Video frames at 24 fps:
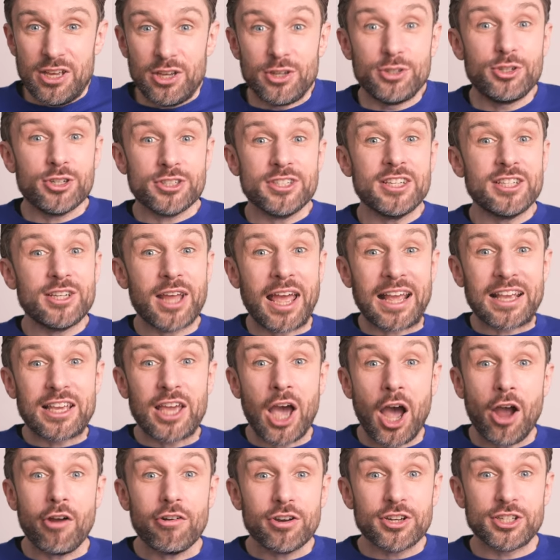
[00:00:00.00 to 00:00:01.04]
You just need to
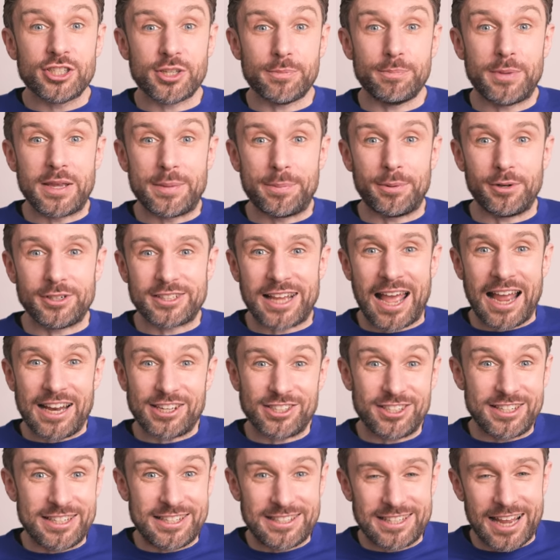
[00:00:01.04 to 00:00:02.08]
encourage some people to
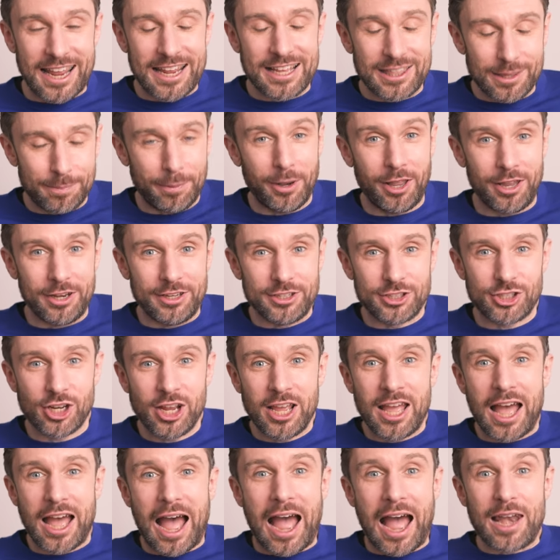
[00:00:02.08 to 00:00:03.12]
actually take the plunge
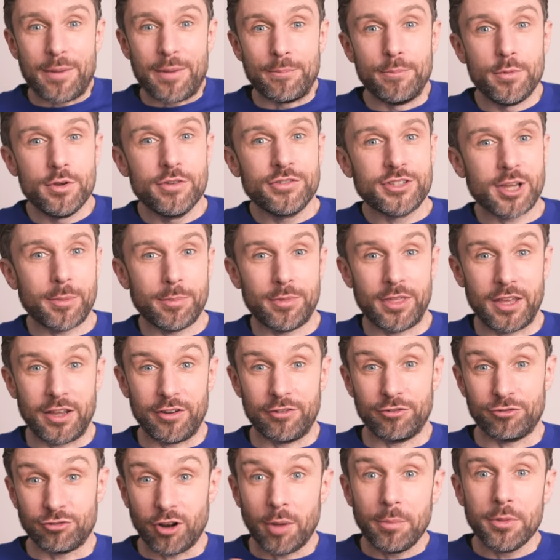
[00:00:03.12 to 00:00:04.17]
and move something
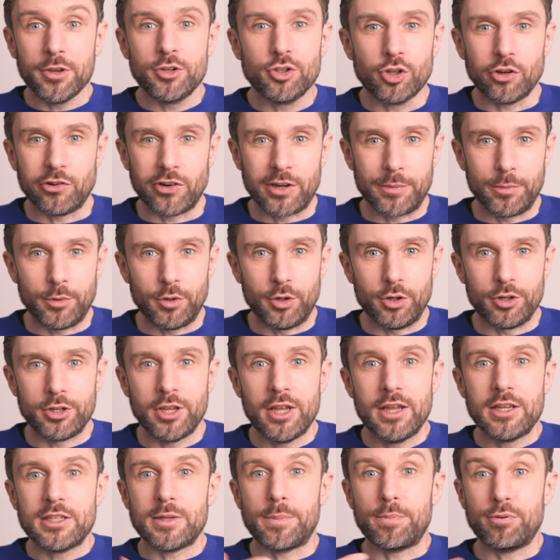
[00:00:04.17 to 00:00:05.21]
from the drawing board
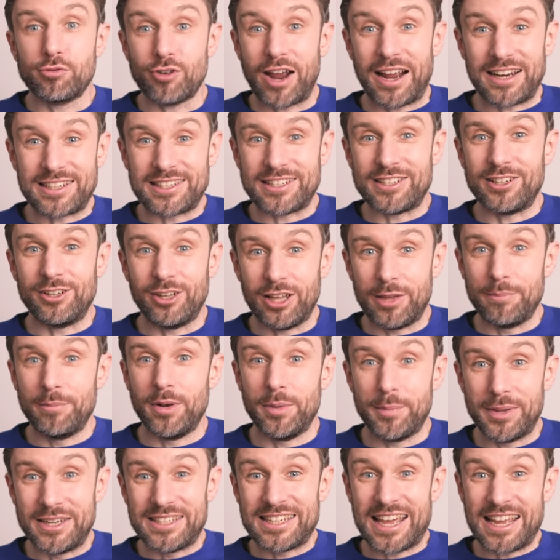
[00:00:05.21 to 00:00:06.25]
to practical
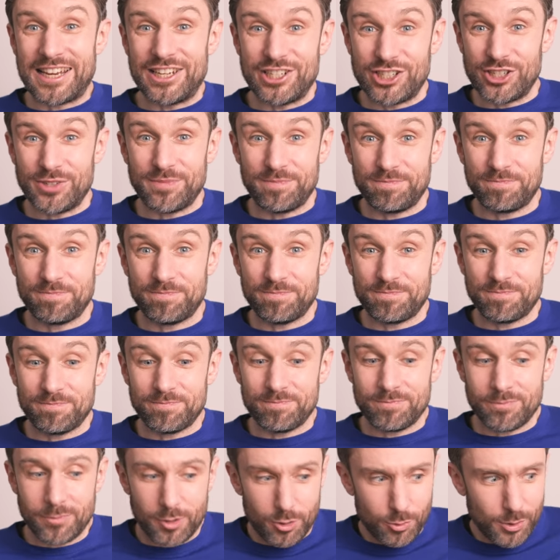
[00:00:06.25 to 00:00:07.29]
implementation,
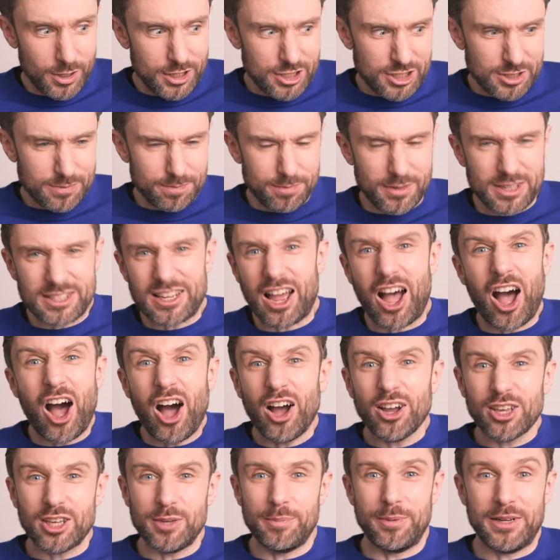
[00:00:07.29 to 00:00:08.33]
which is
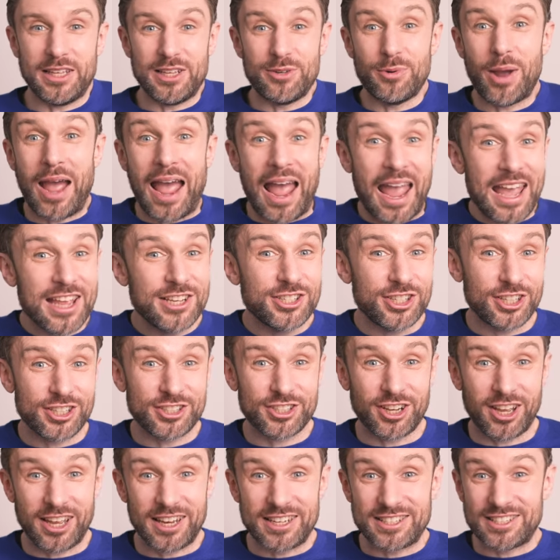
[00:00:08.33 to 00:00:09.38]
arguably where aging
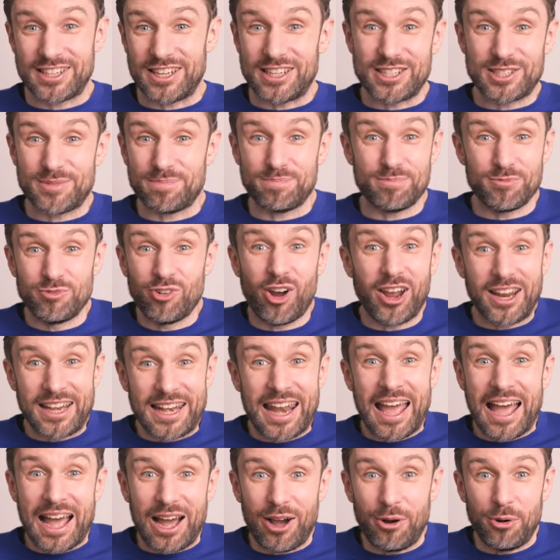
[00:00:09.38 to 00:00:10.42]
science is right
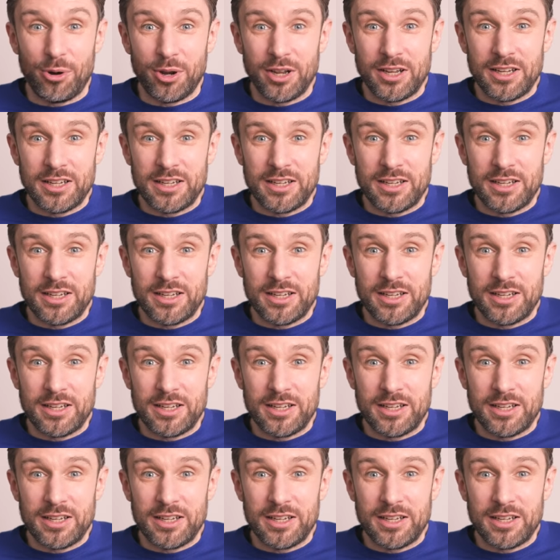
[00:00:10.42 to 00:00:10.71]
now.